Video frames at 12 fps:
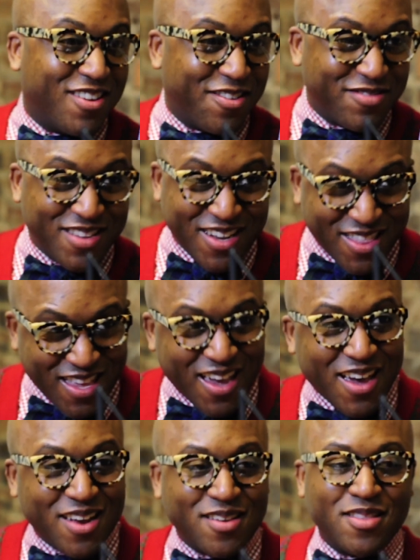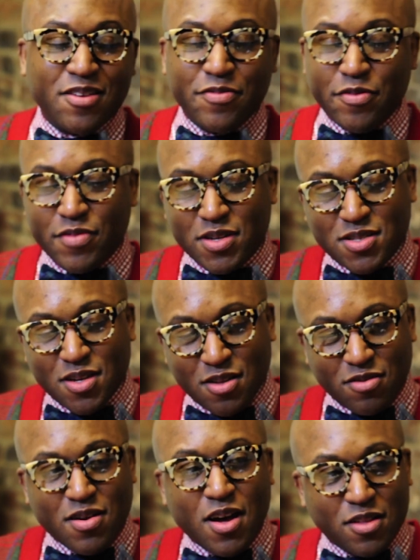I did that, and then we went to
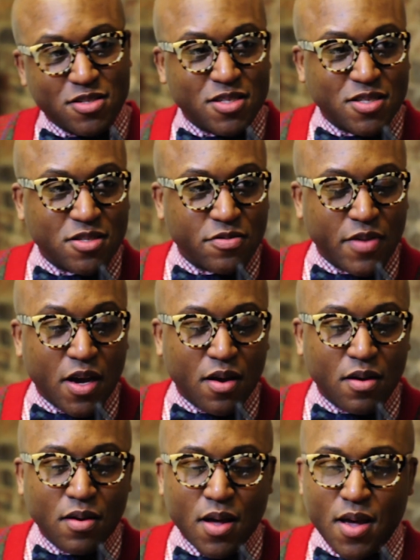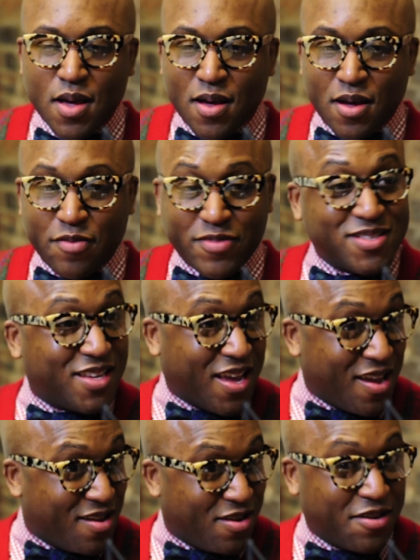other colleges as well. Went to
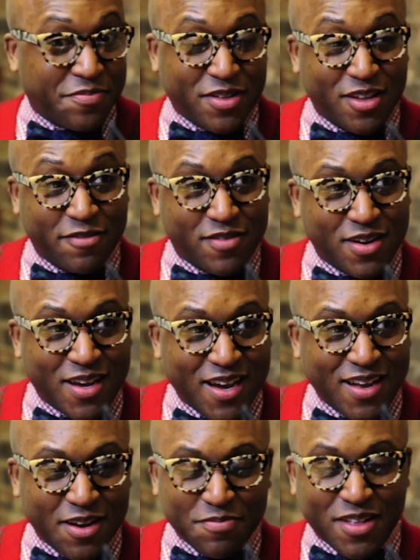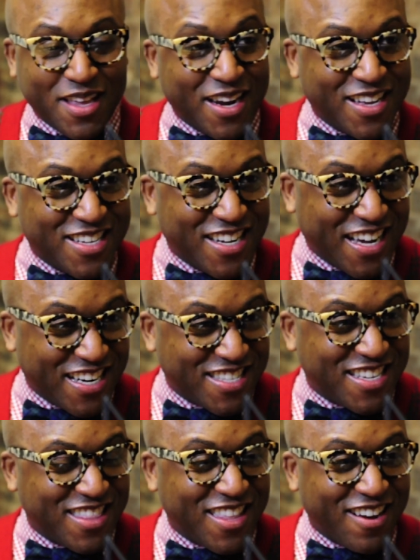A&M, believe it or not. I'm glad I did not
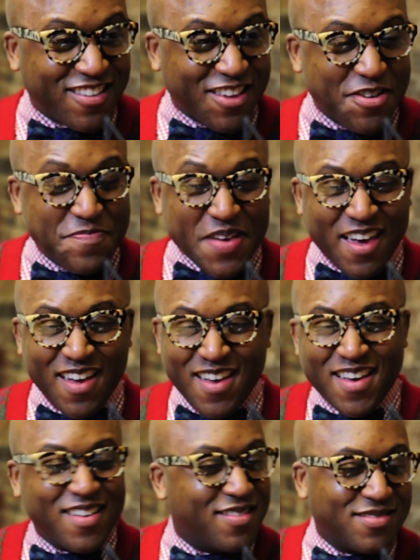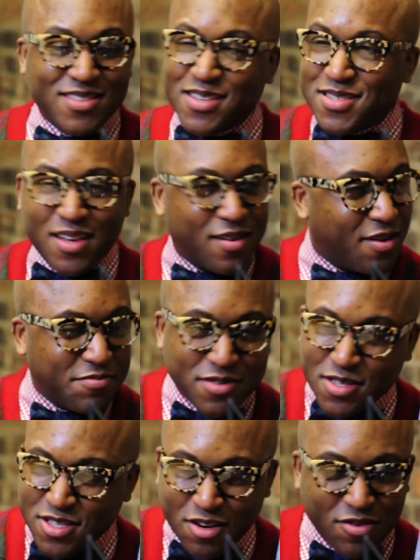attend there. I'm
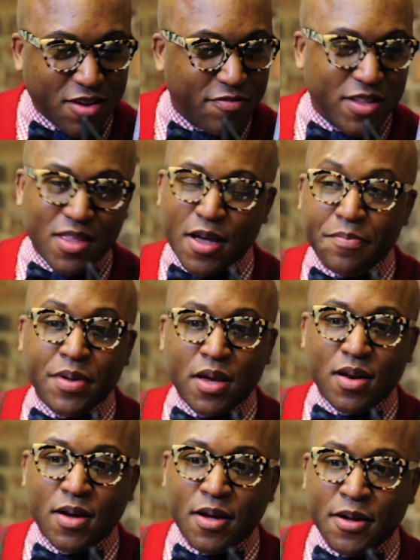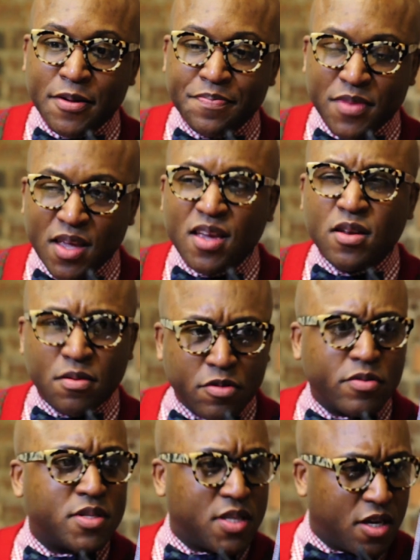just joking with that. But and ended up
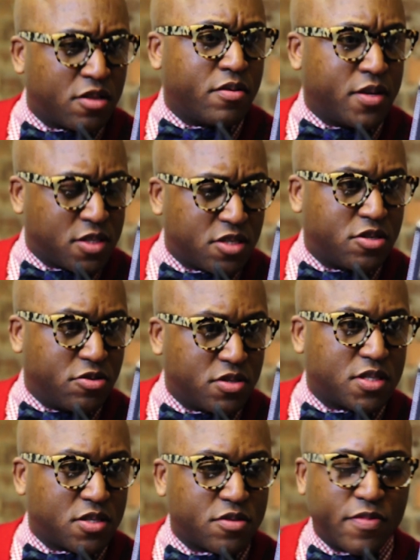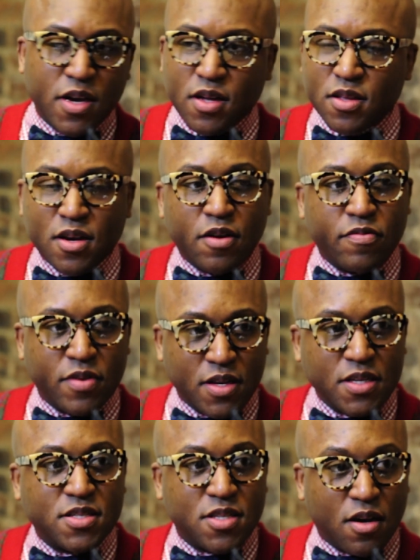going to other institutions as well, and I
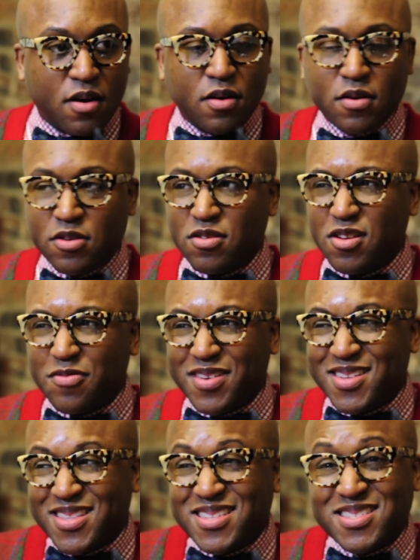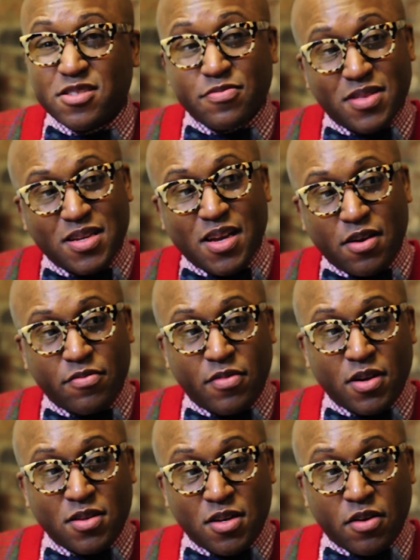really saw, you know what, this is really not
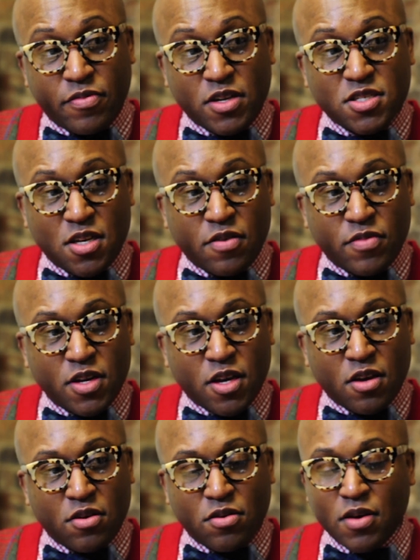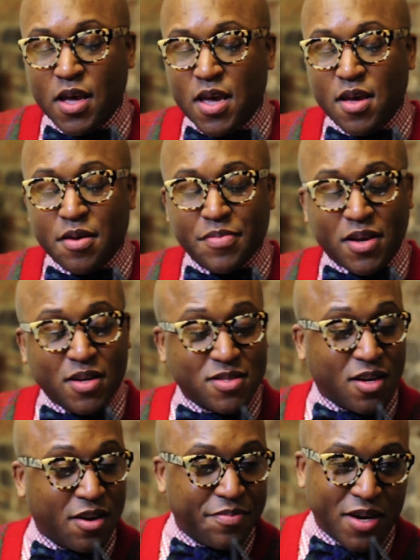what the direction I want to go, because
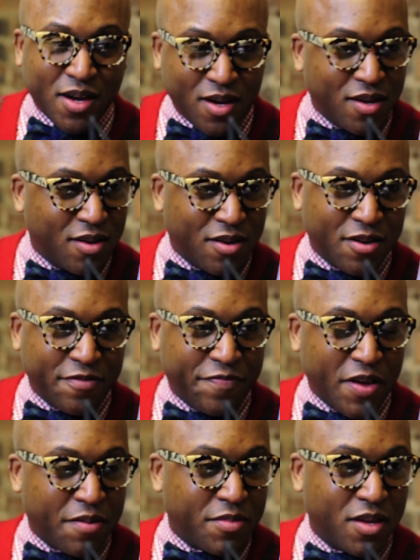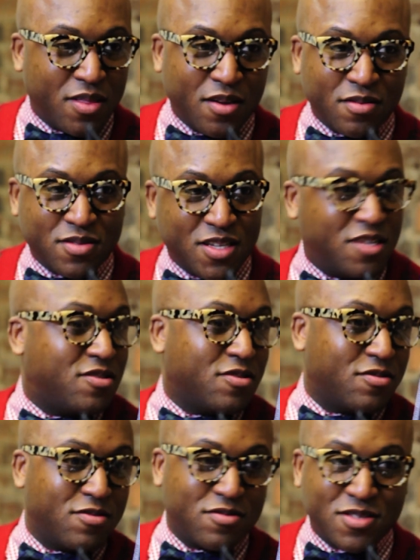all my family, they're
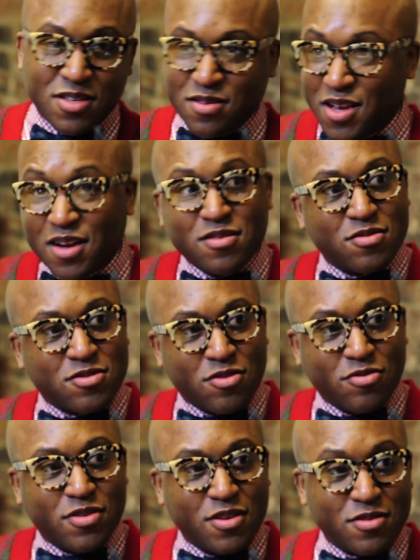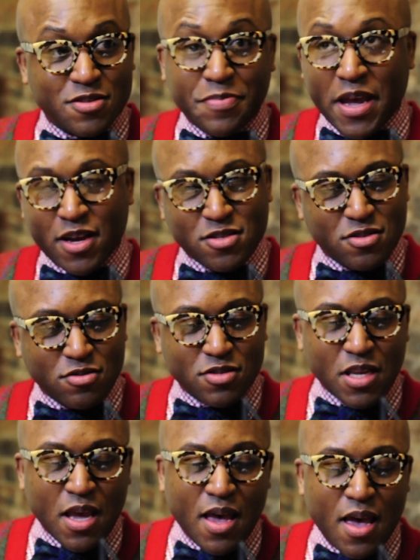teachers, they're doctors, lawyers, pastors.
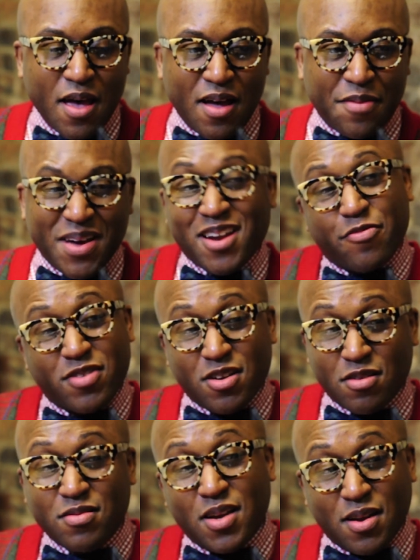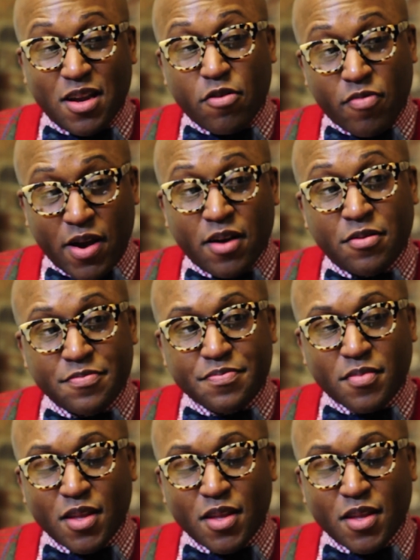I didn't want to go down that route.